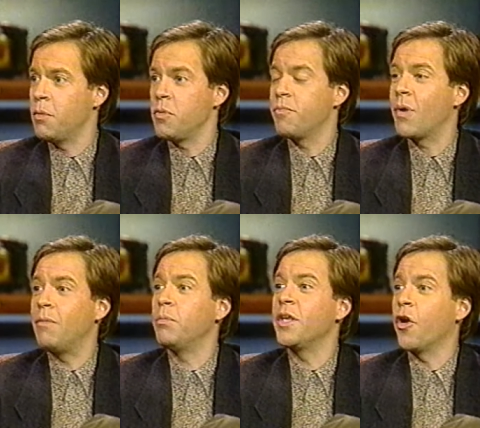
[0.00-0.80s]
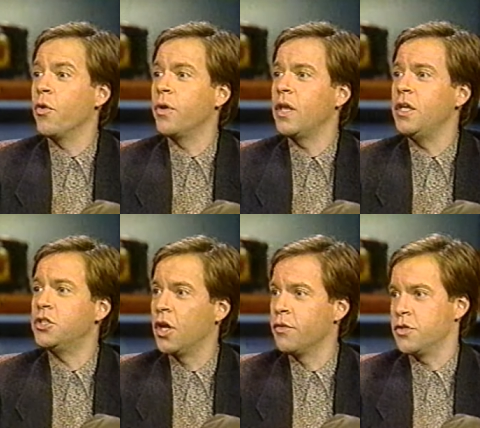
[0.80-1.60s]
and we've probably hurt
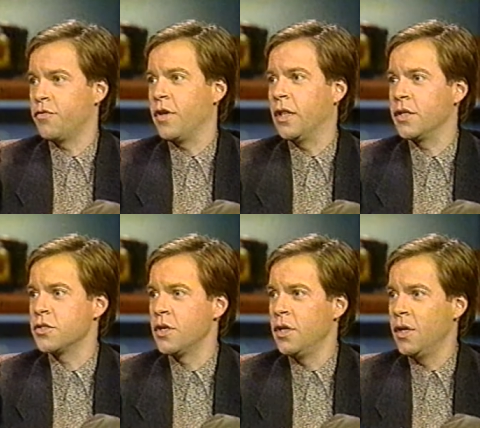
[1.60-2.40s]
each other's feelings,